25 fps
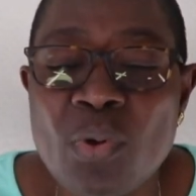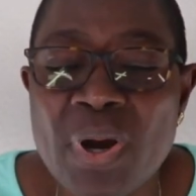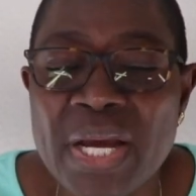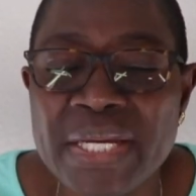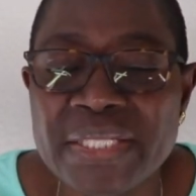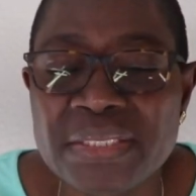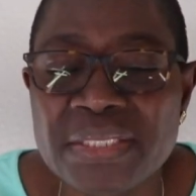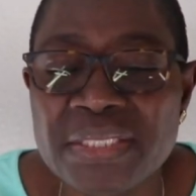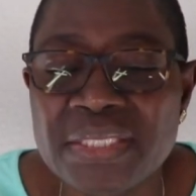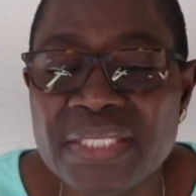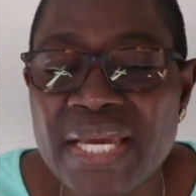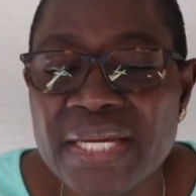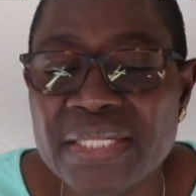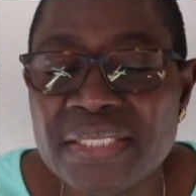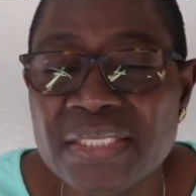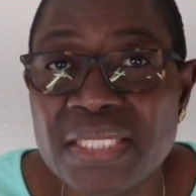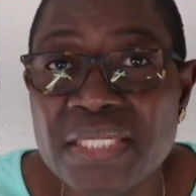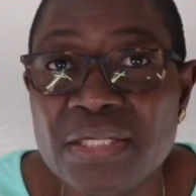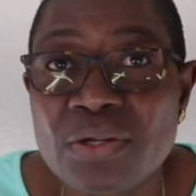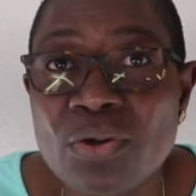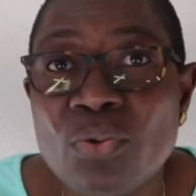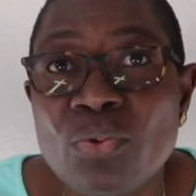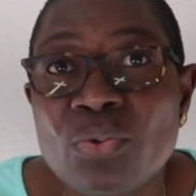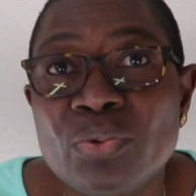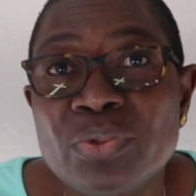quite
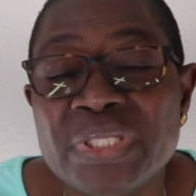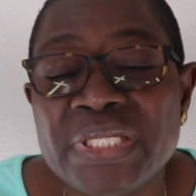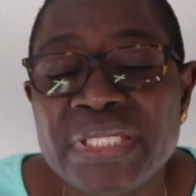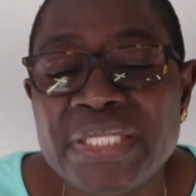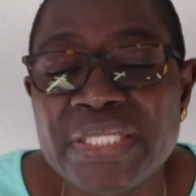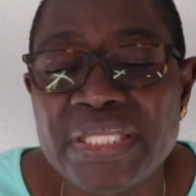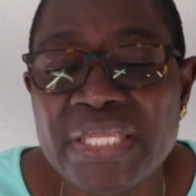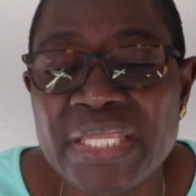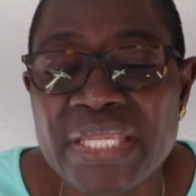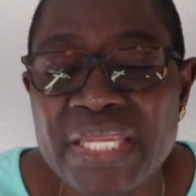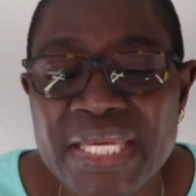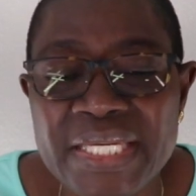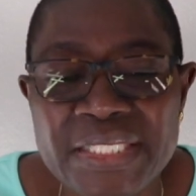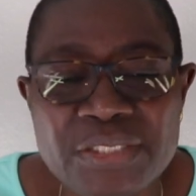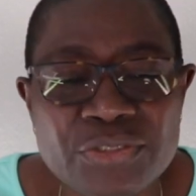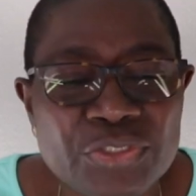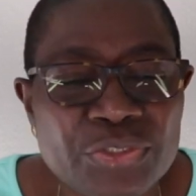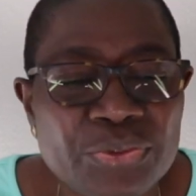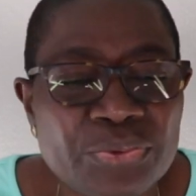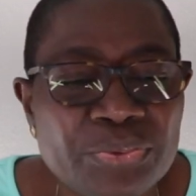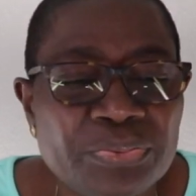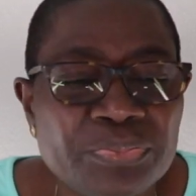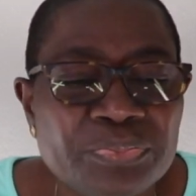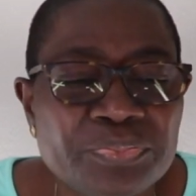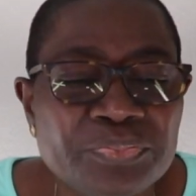technical in
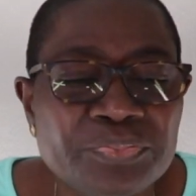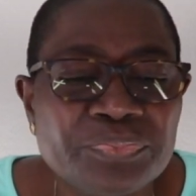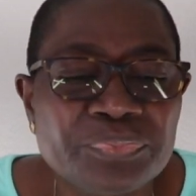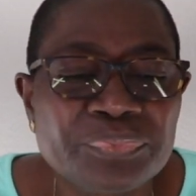nature